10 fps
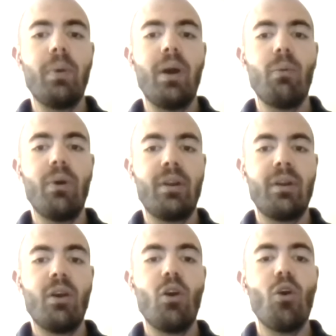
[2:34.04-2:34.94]
our
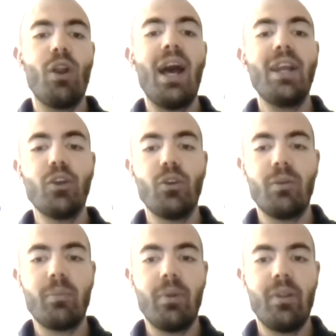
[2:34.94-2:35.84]

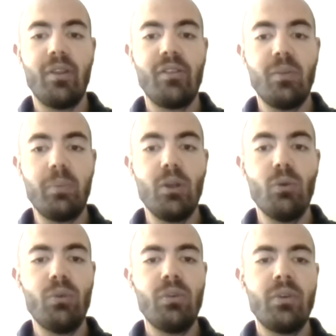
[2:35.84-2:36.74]
Orion
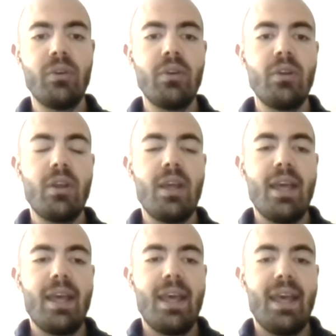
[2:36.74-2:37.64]
CPU.
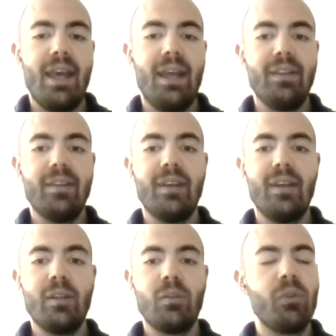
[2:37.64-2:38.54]
And
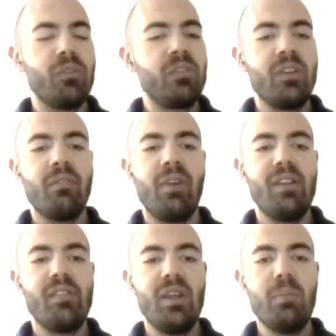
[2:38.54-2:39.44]
it was very
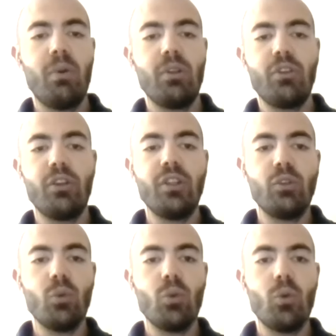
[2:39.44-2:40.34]
simple,
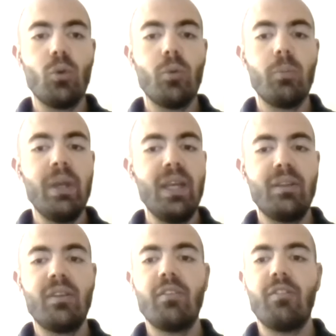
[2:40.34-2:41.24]
32-bit,
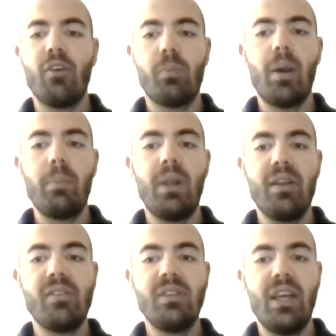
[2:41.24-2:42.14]
4
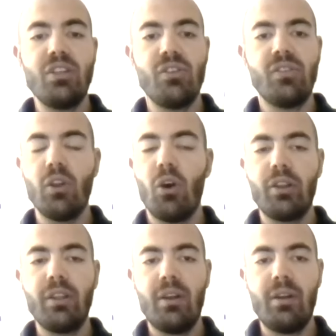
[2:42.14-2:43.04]
pipeline stages in
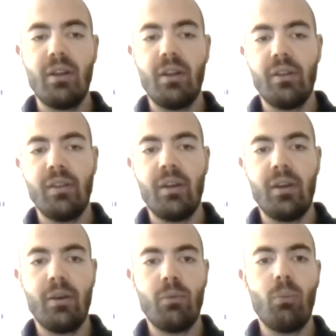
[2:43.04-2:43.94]
order,
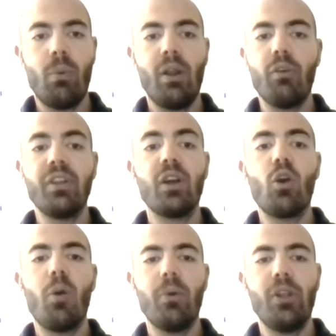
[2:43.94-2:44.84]
one of the
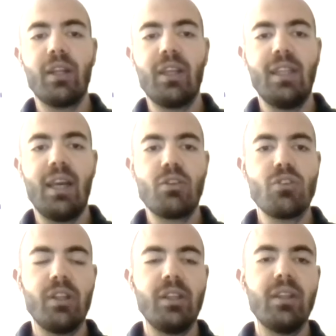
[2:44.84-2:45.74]
common
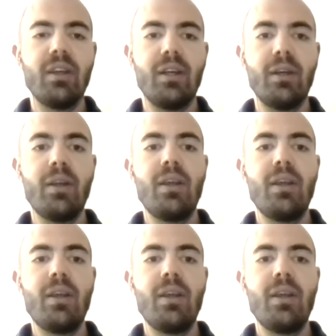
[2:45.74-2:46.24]
architecture in the